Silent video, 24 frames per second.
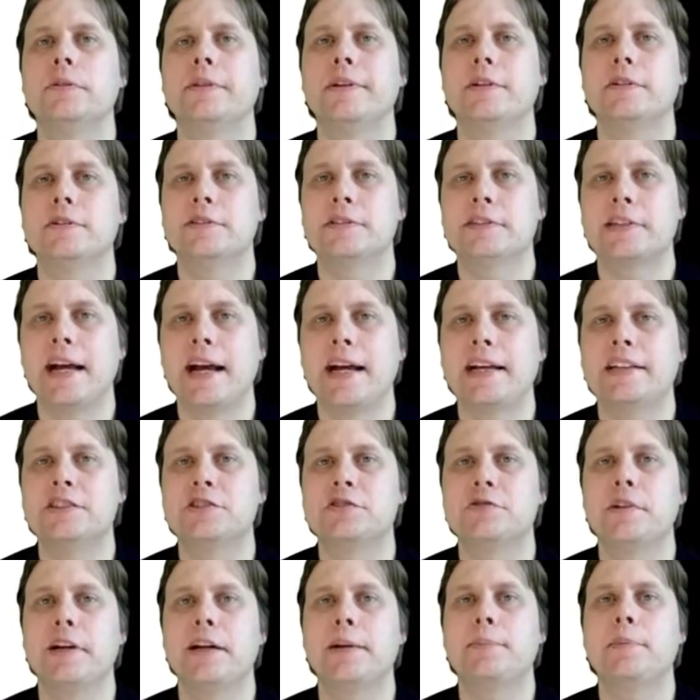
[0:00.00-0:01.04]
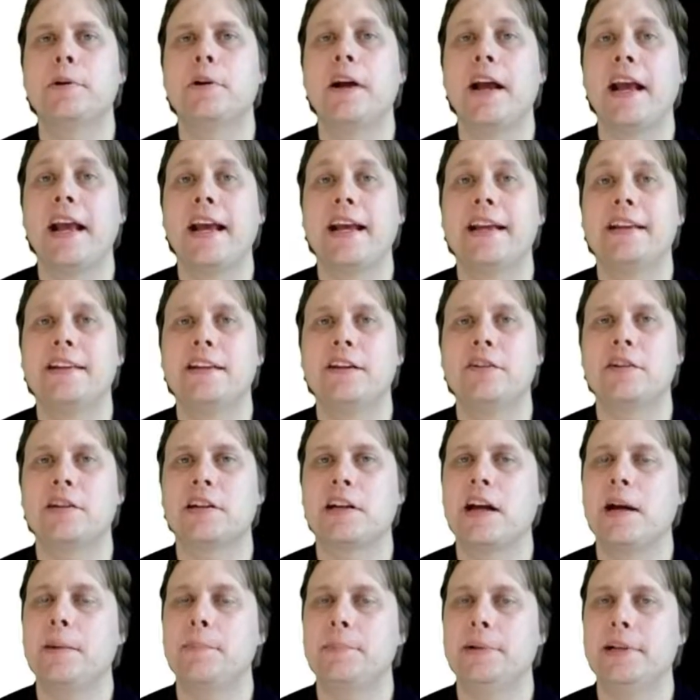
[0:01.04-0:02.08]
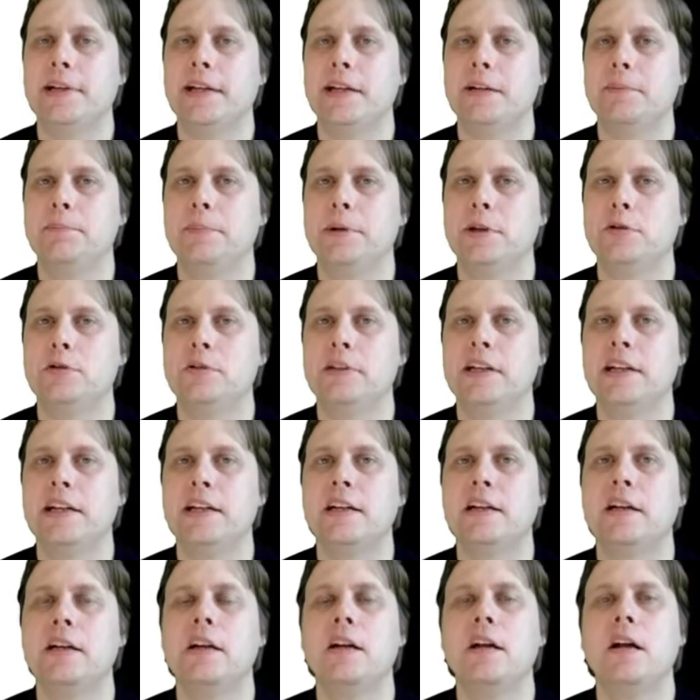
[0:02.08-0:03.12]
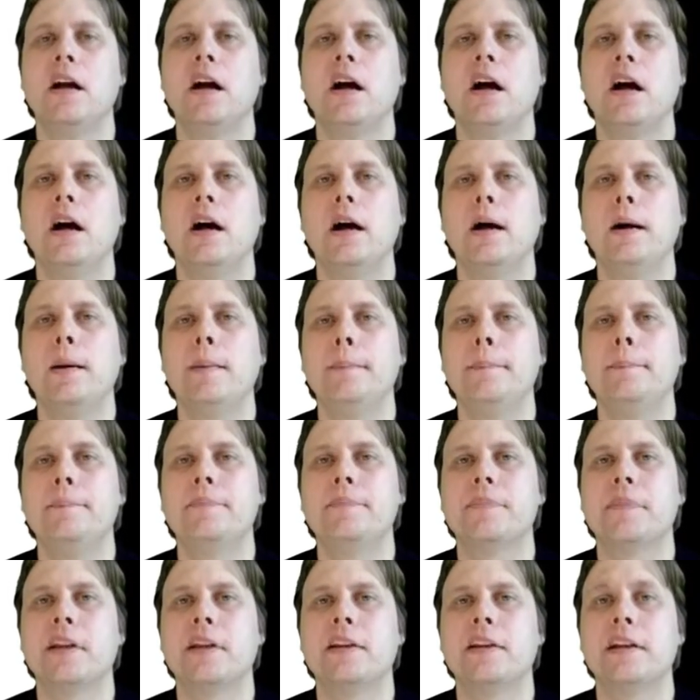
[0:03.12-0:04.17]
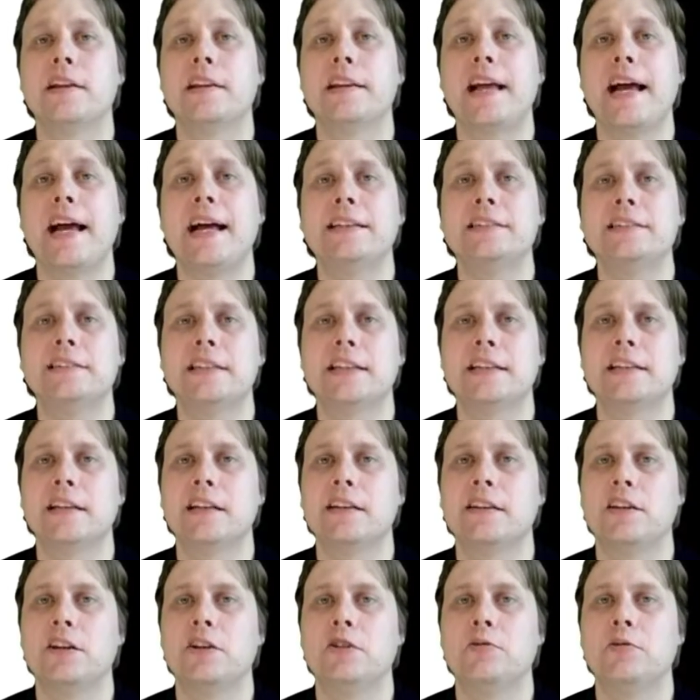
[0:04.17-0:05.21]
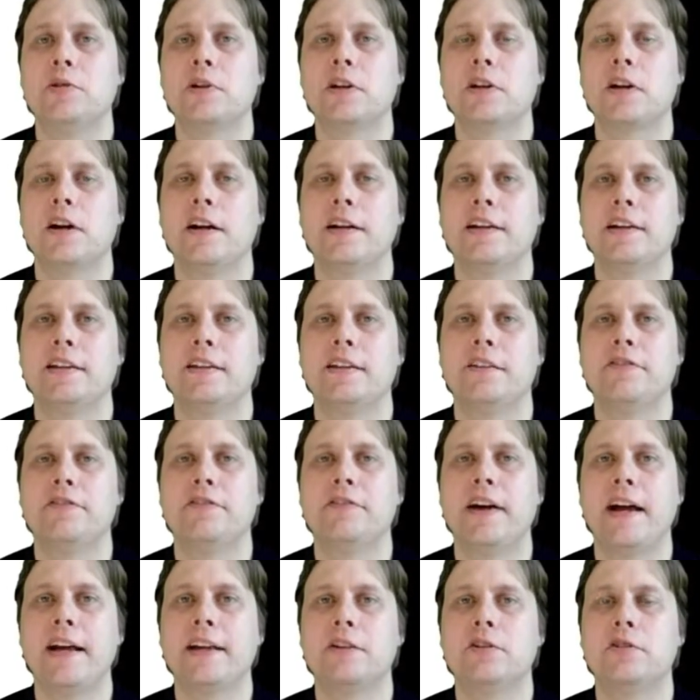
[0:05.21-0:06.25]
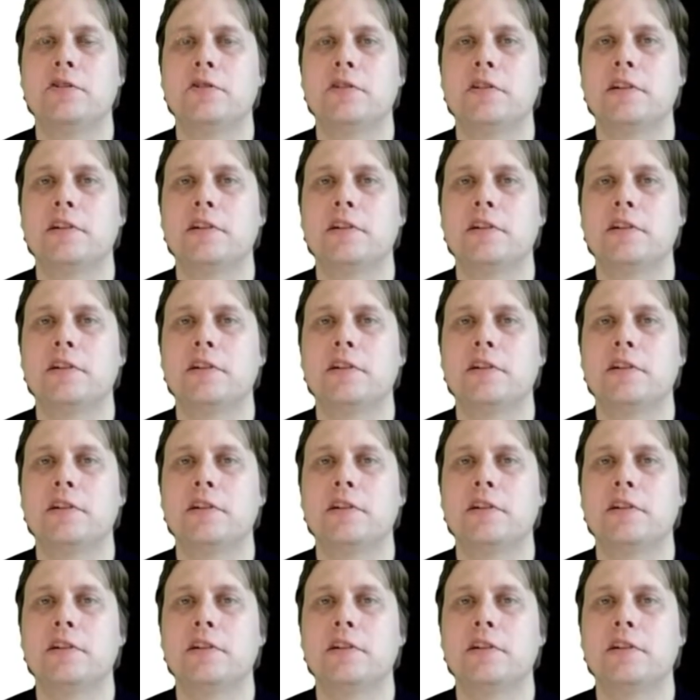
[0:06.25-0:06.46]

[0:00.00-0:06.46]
their skyscraper, and their accompanying building, the last thing that they'll work on in the final